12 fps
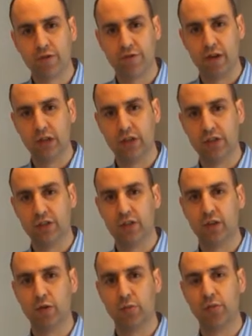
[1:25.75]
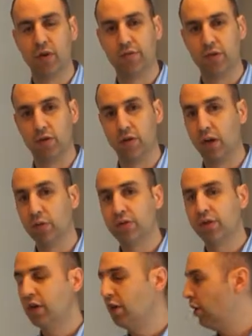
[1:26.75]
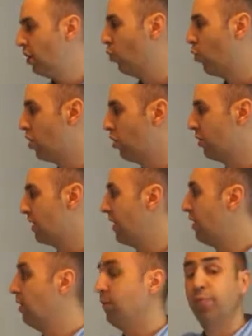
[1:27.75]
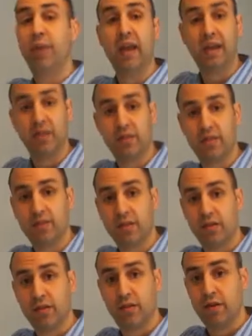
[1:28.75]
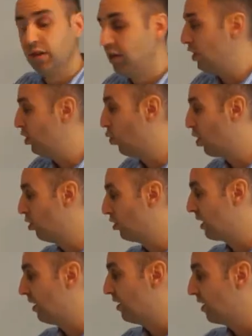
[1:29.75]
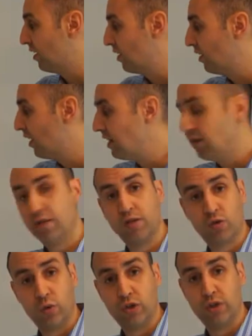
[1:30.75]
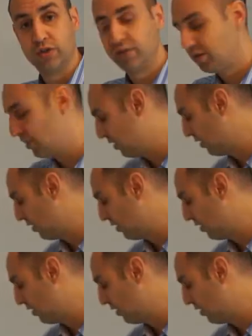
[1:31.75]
finishes of your, of your house, you want to look at paint. You want to look at light switches